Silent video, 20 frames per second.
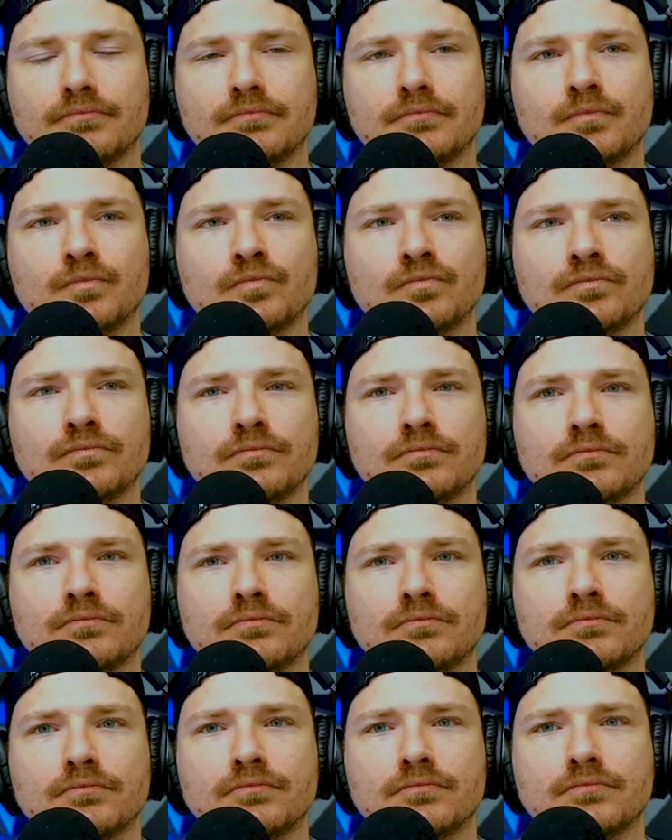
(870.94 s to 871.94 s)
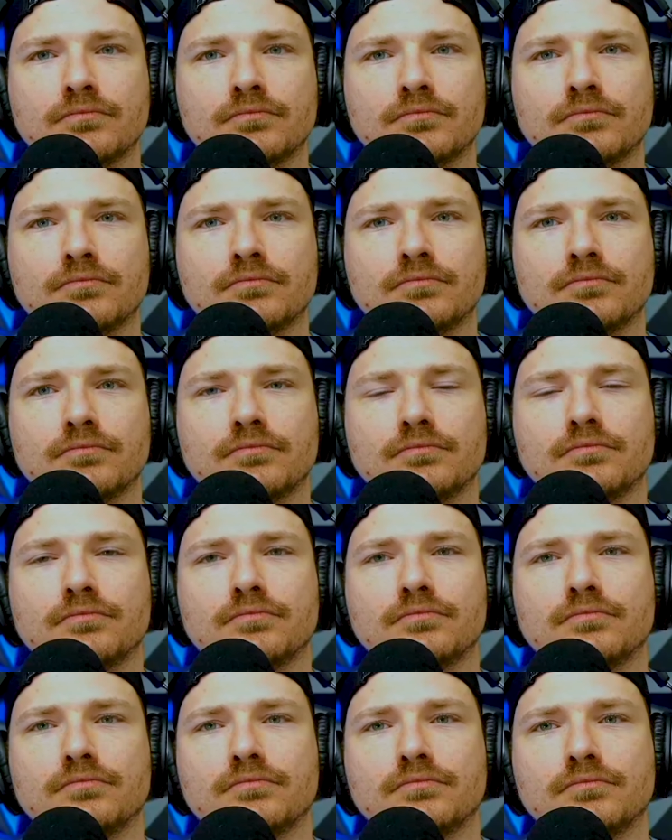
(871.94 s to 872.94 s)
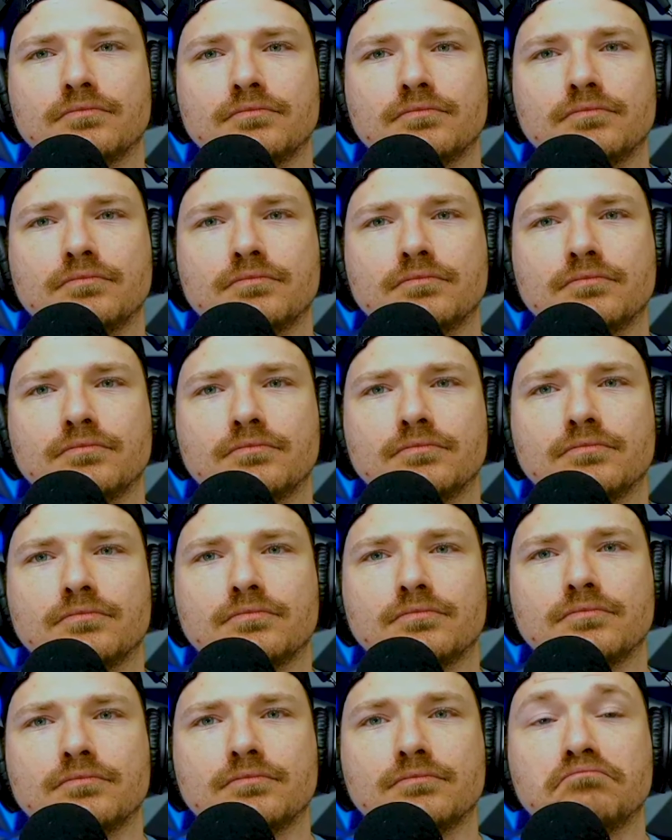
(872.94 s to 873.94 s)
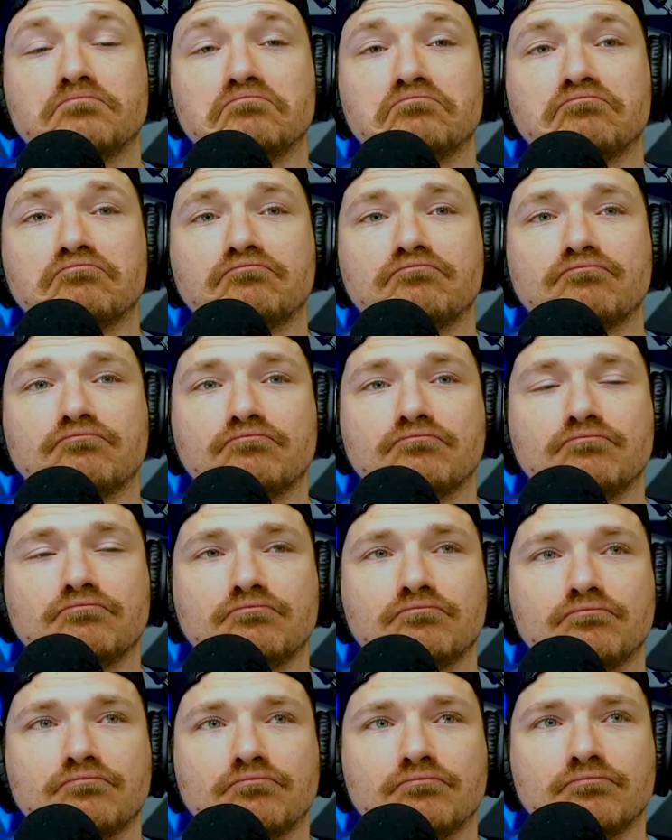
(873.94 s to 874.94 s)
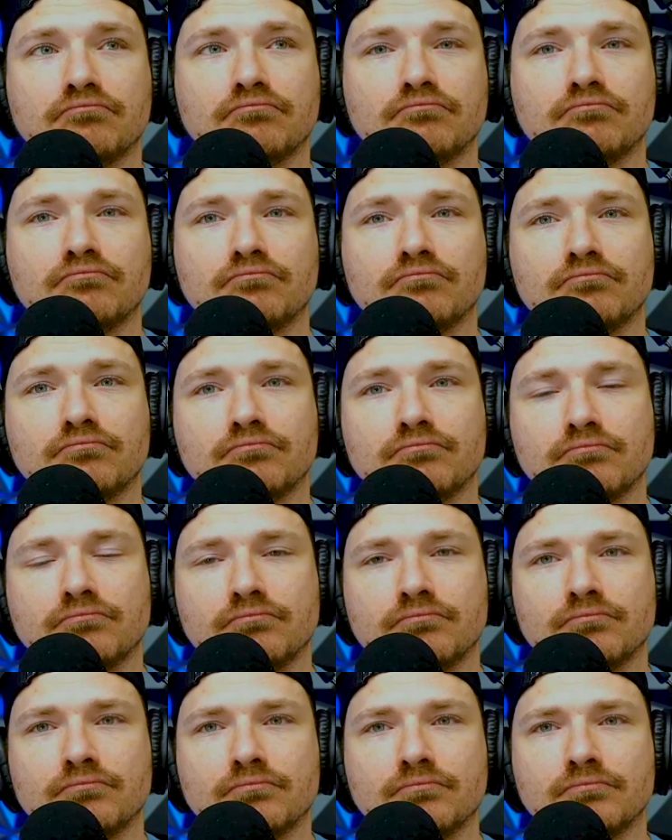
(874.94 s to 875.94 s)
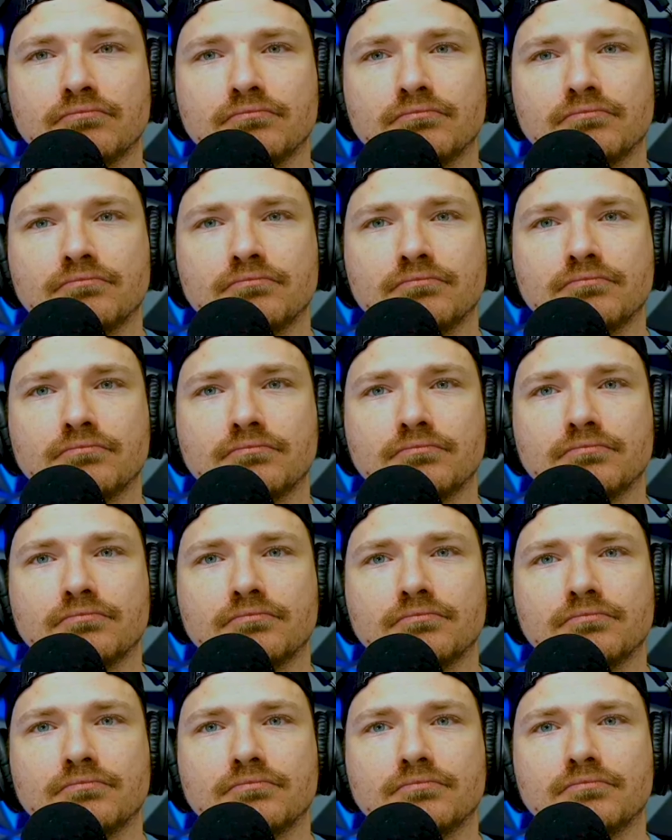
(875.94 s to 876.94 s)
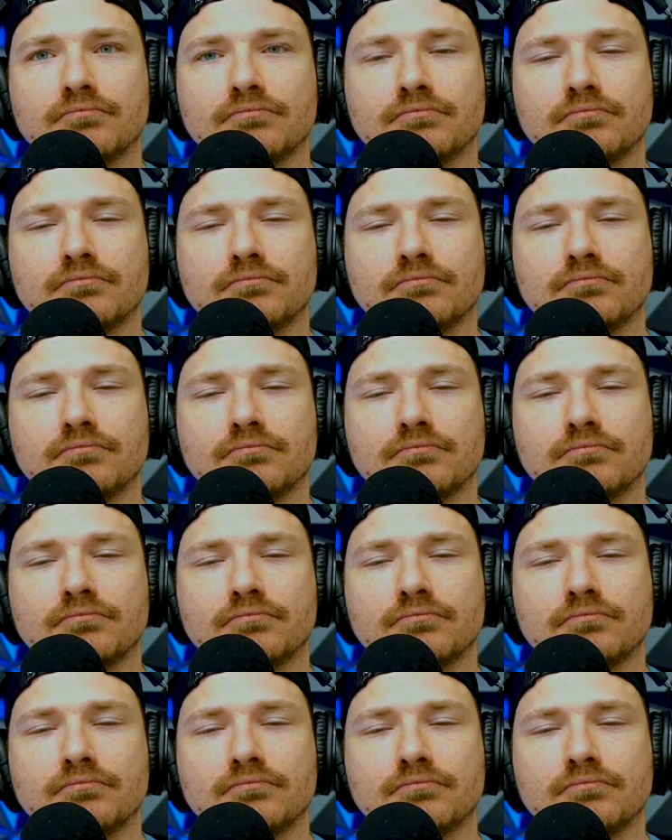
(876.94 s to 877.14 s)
[no speech]